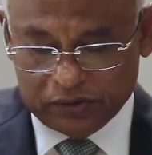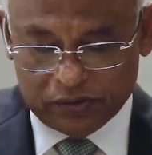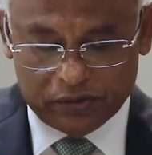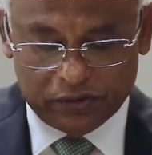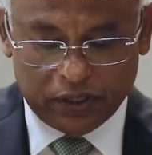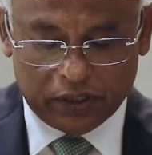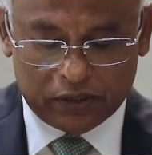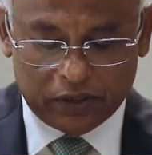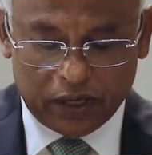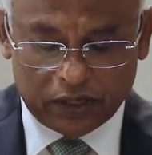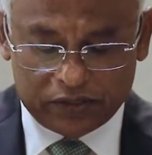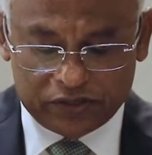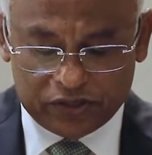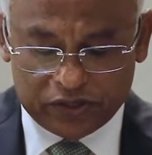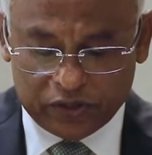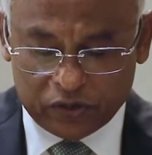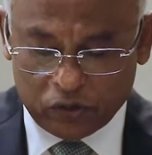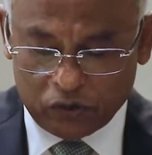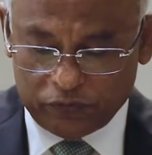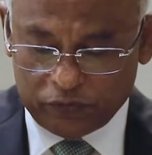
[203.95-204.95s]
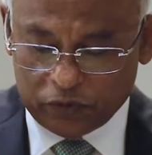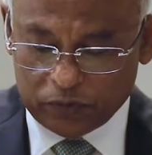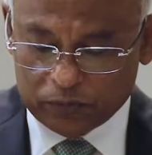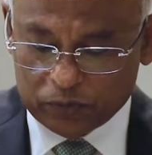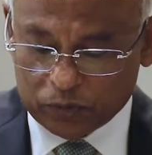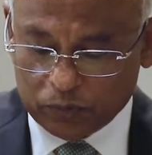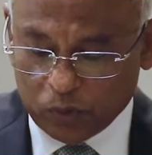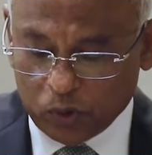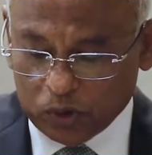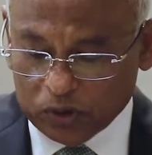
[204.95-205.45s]
that net zero from
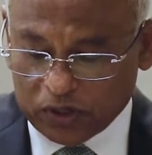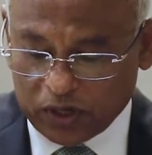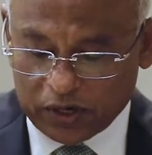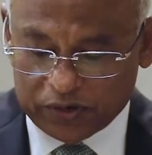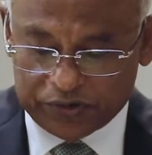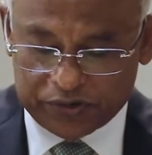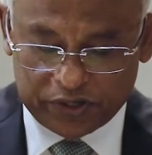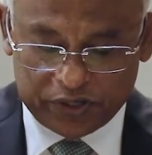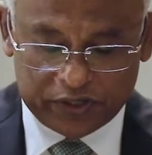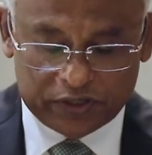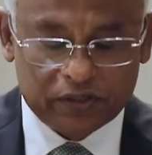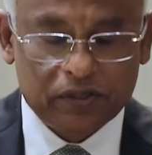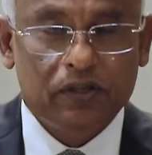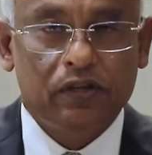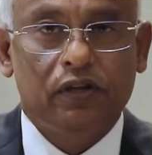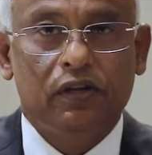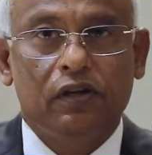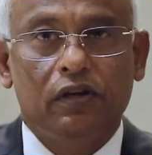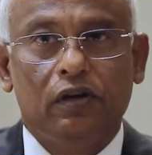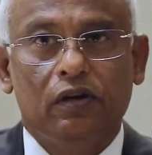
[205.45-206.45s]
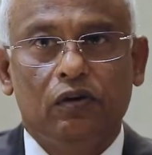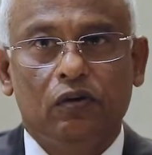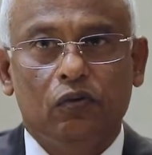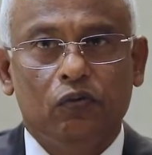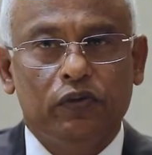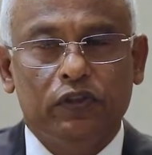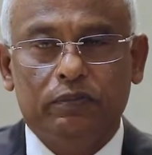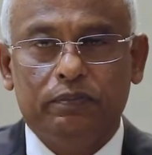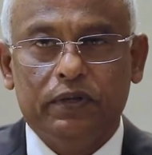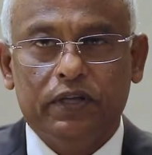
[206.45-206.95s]
small countries
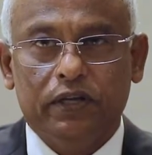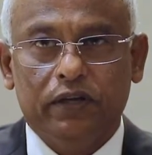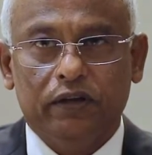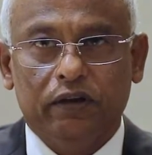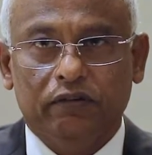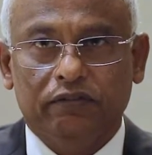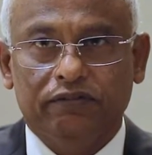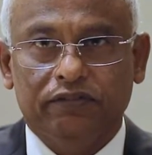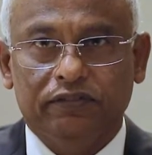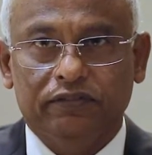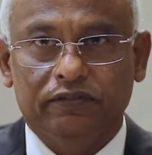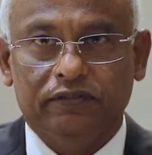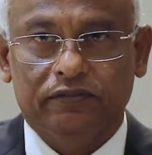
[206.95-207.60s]
will be enough.